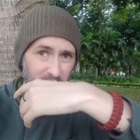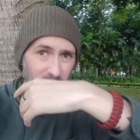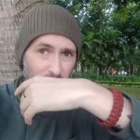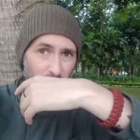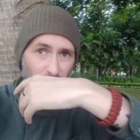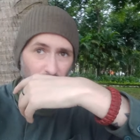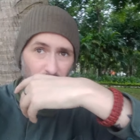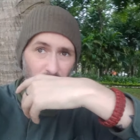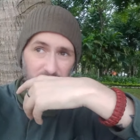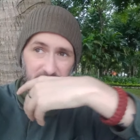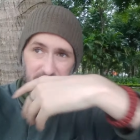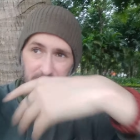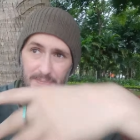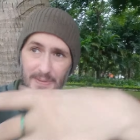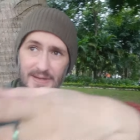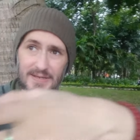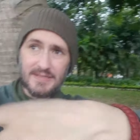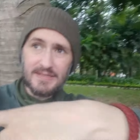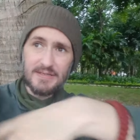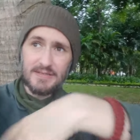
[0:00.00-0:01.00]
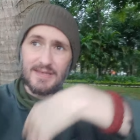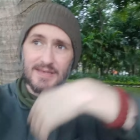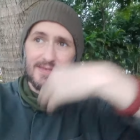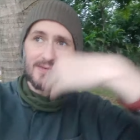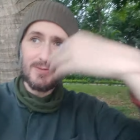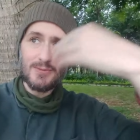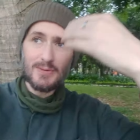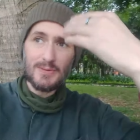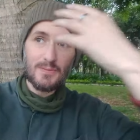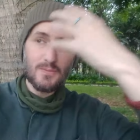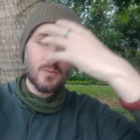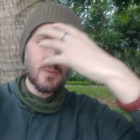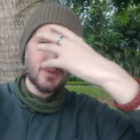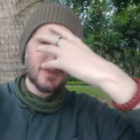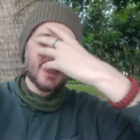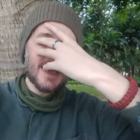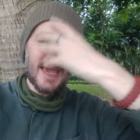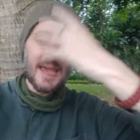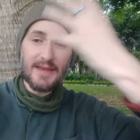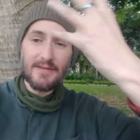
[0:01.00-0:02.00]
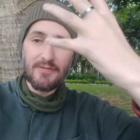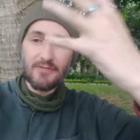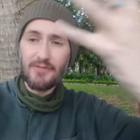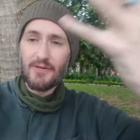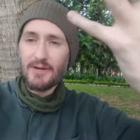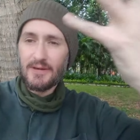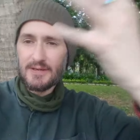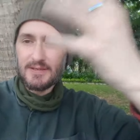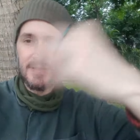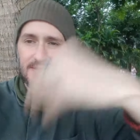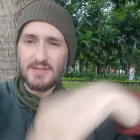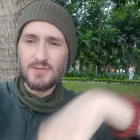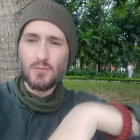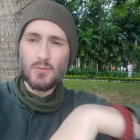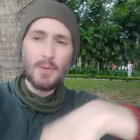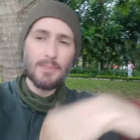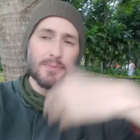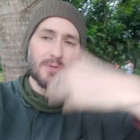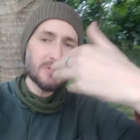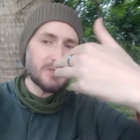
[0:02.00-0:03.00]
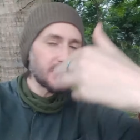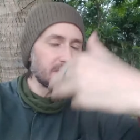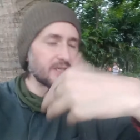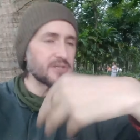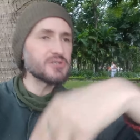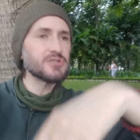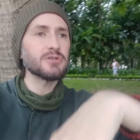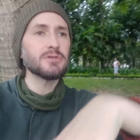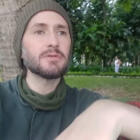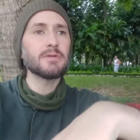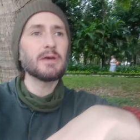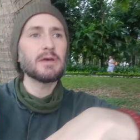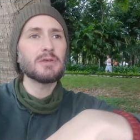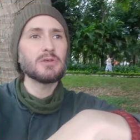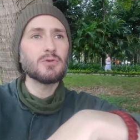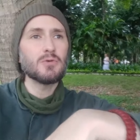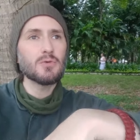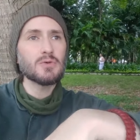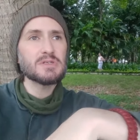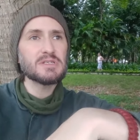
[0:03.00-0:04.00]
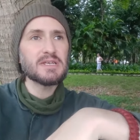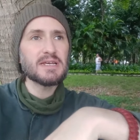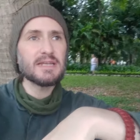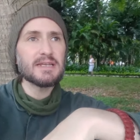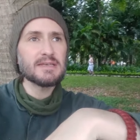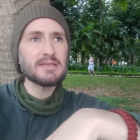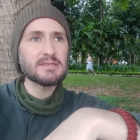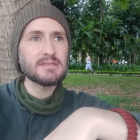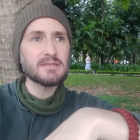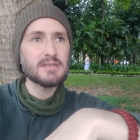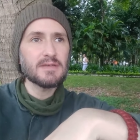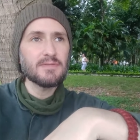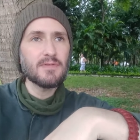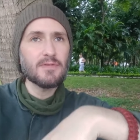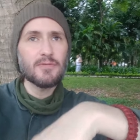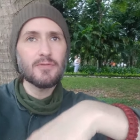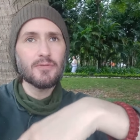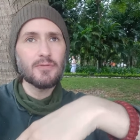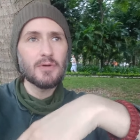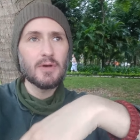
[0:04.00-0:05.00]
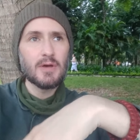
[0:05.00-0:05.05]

you are respected, that you gain face, reputation, that you are seen as, even